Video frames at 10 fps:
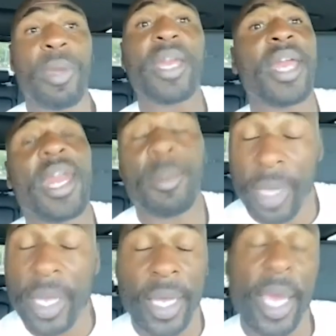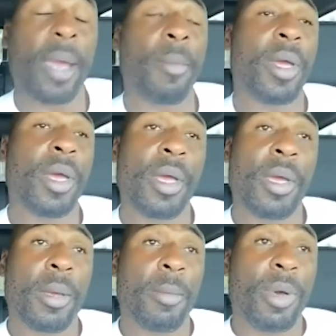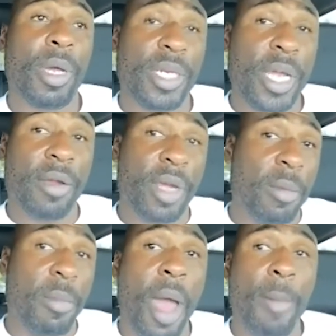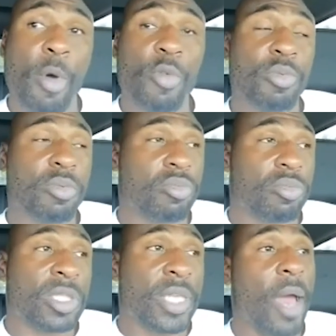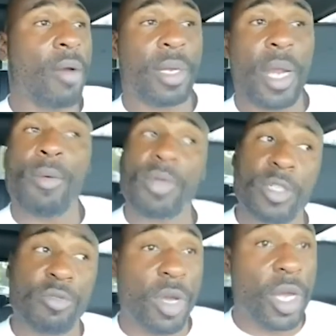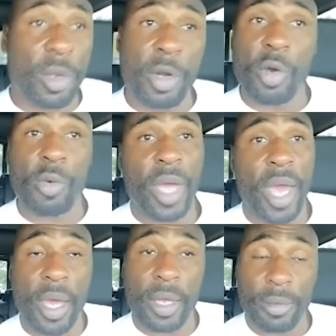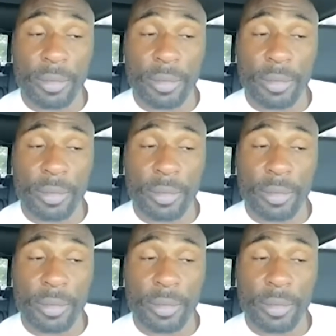Danny played the game, but Derek and Ahmad both was out, and I was just running. We did